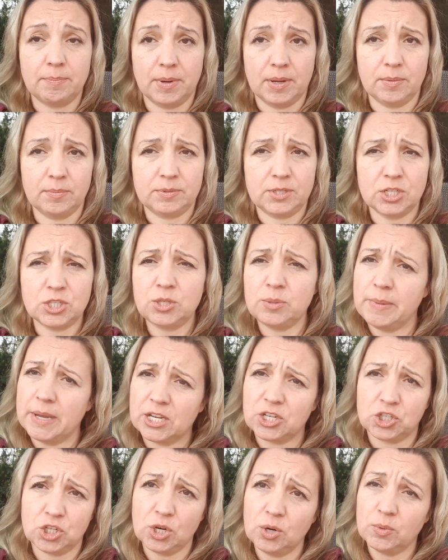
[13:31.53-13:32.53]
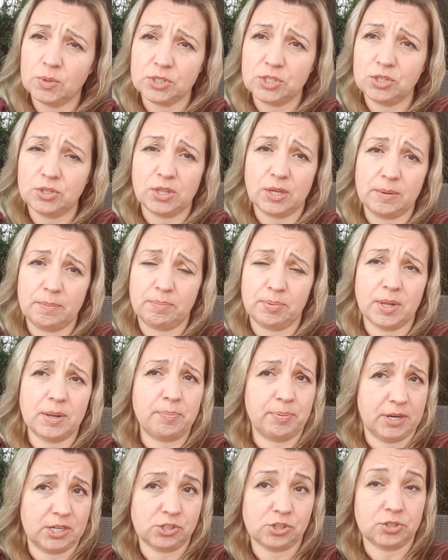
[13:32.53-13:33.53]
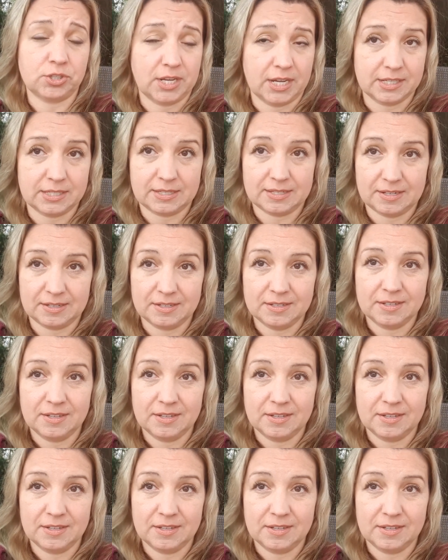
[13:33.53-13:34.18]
But just to make sure, we'll do the blood pressure test.